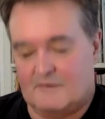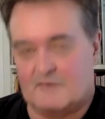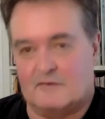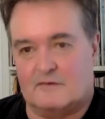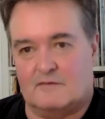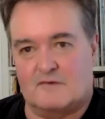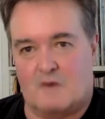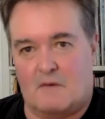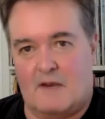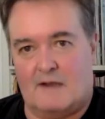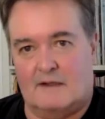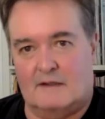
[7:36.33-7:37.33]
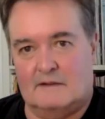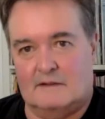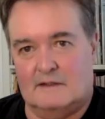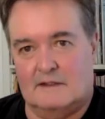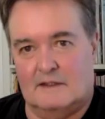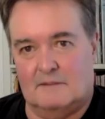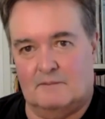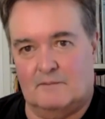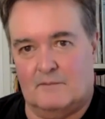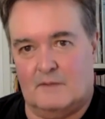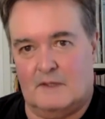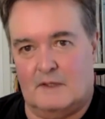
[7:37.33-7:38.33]
and Visions of
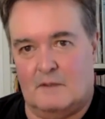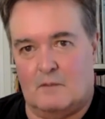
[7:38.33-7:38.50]
Johanna.